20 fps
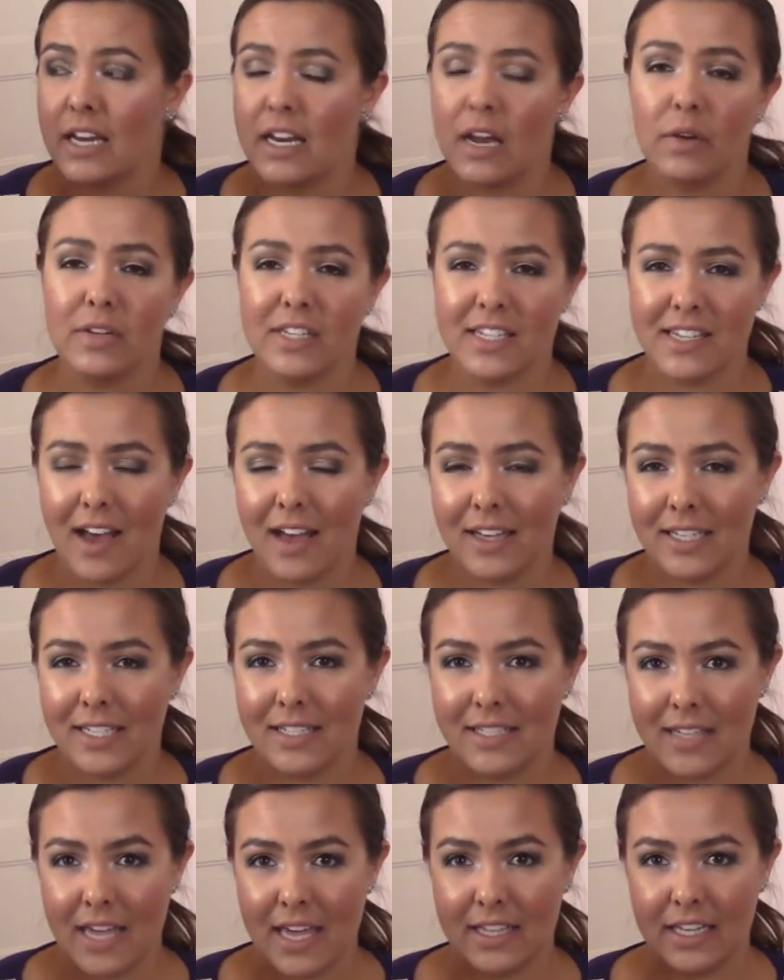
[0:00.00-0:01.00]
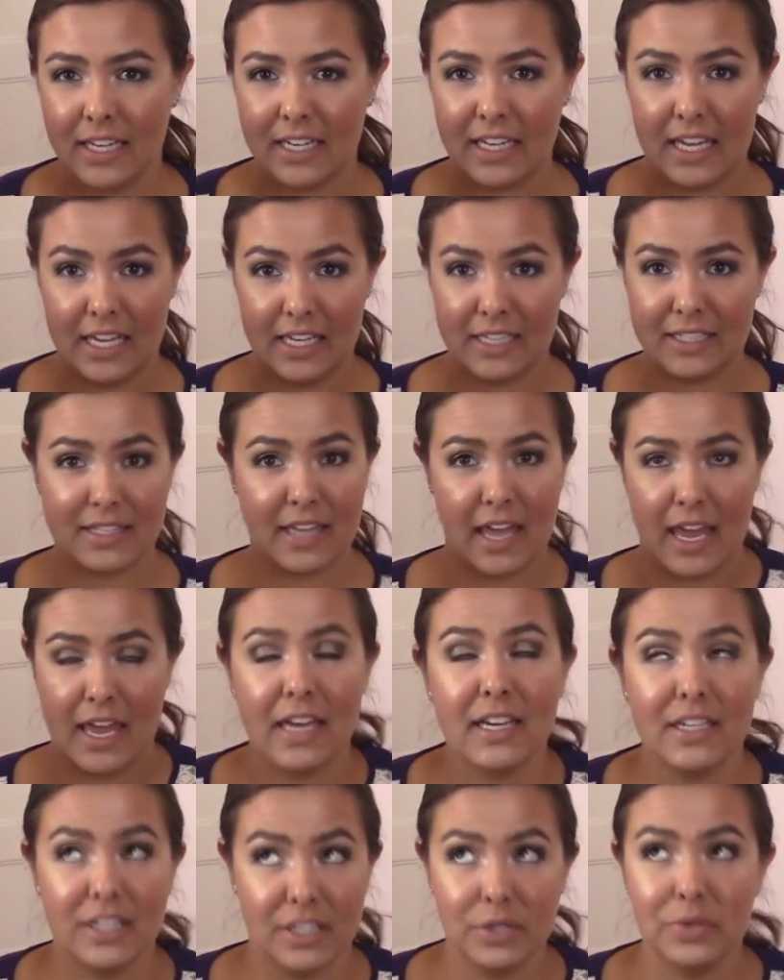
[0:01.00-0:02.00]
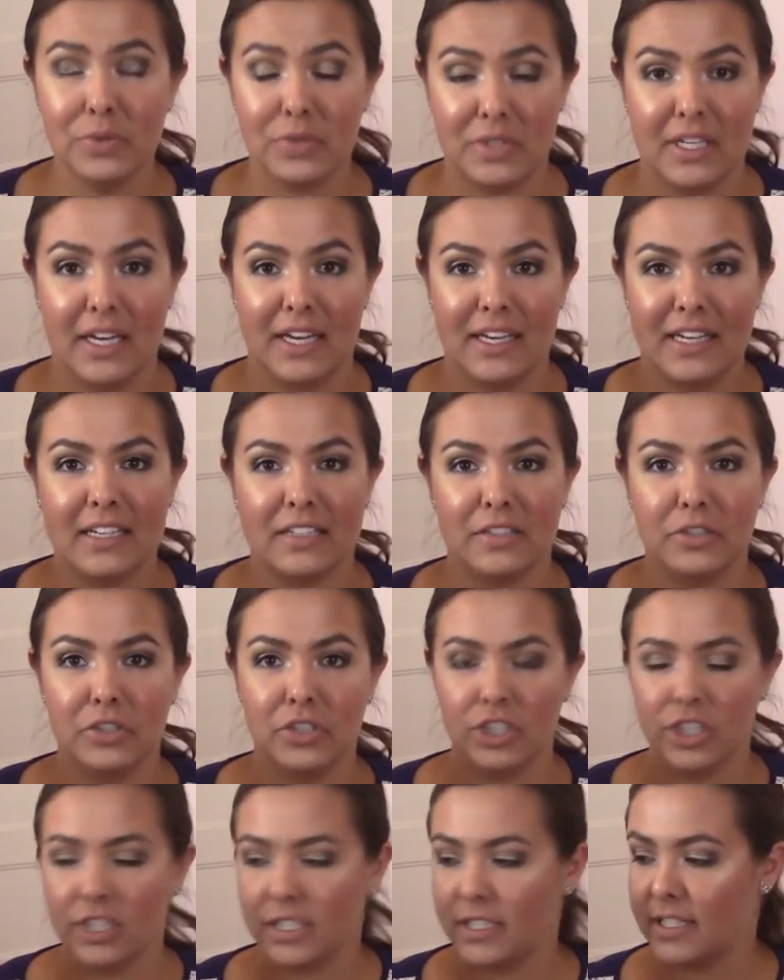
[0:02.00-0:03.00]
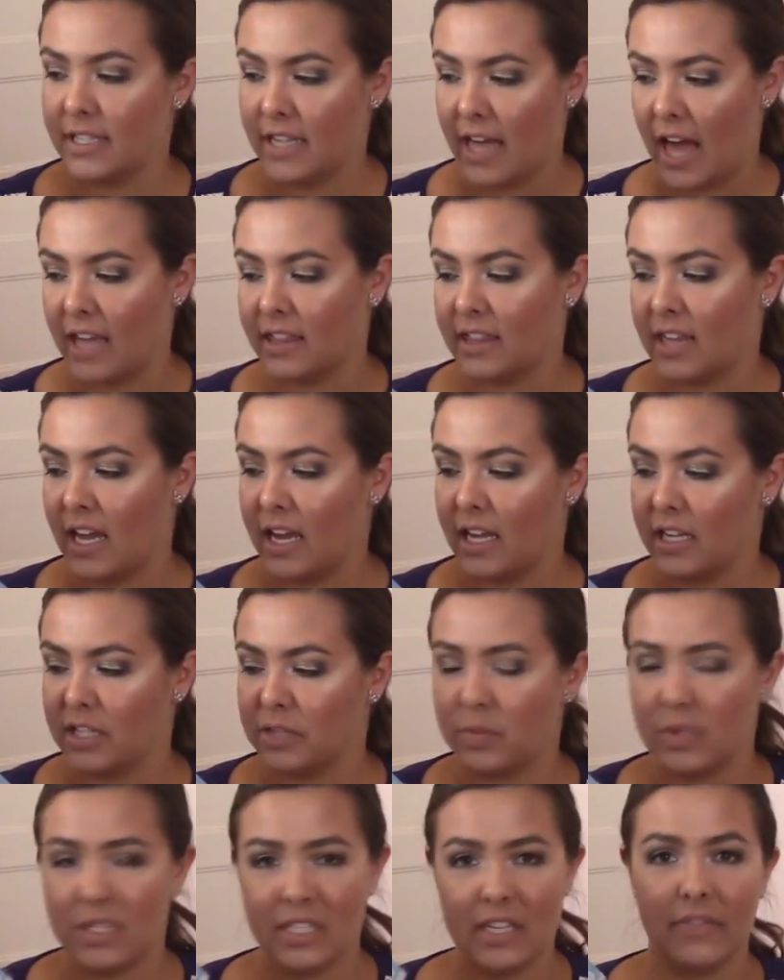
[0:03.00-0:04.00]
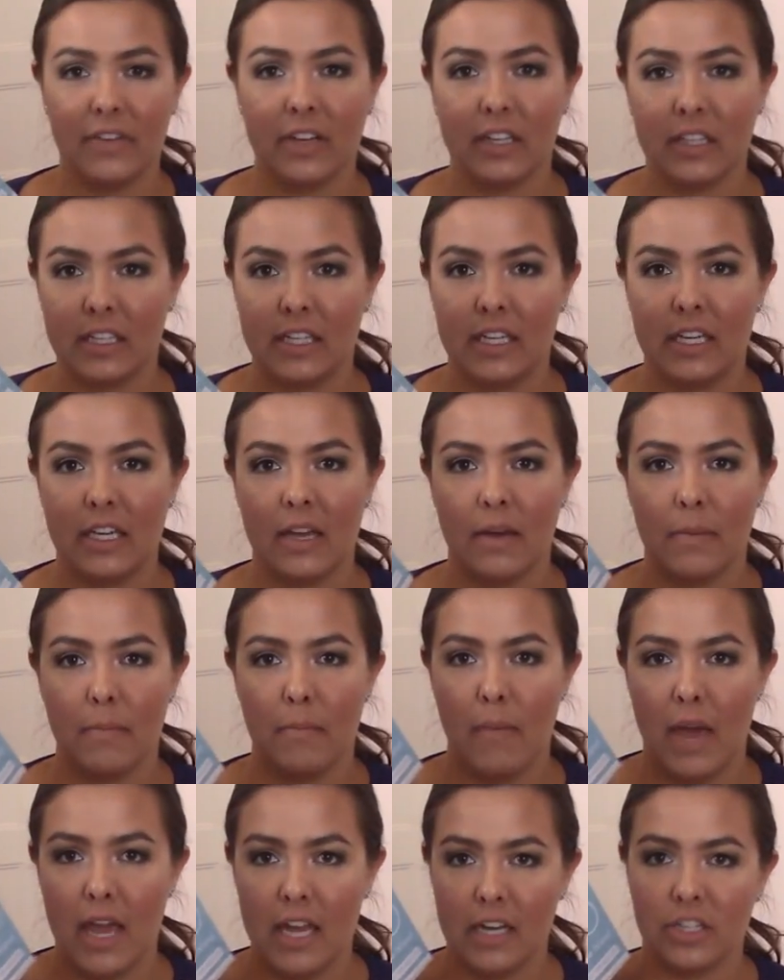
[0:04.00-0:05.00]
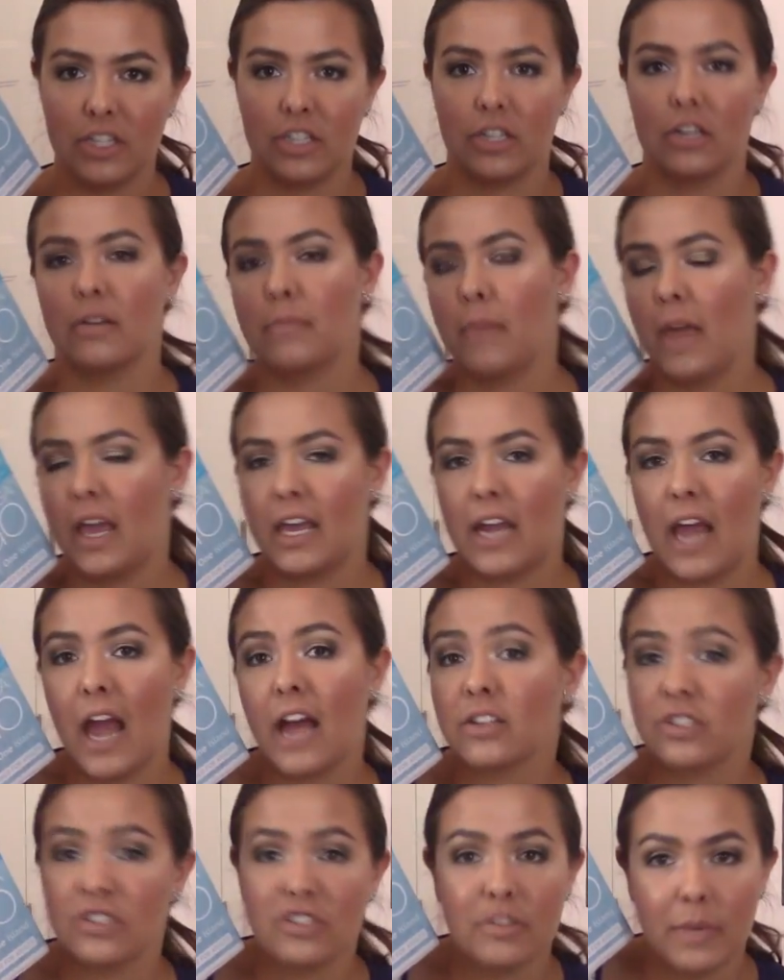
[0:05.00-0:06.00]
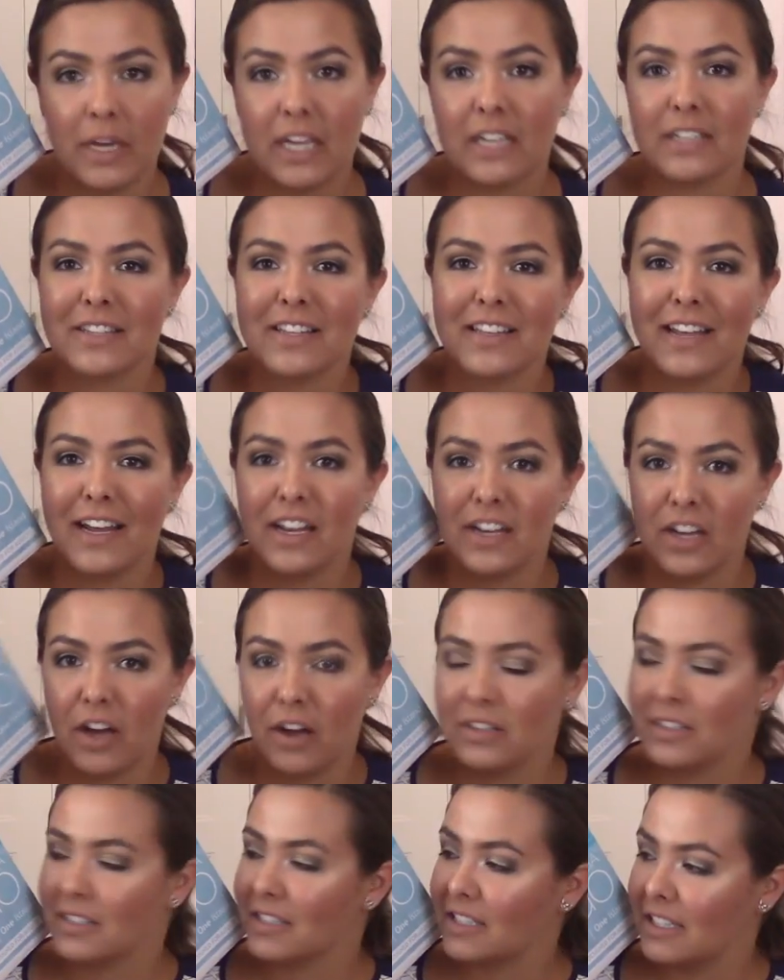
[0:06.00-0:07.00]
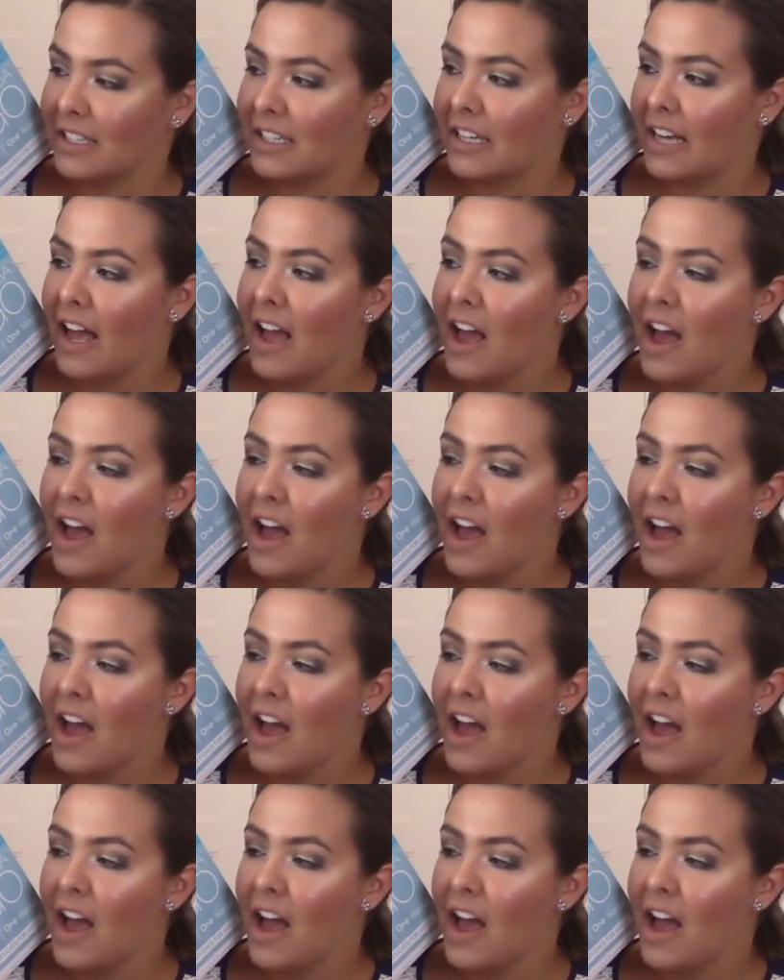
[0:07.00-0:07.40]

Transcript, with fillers: Now it's not to say that kids can't use it. It's just that they specifically made sure to make it extra big so that adults could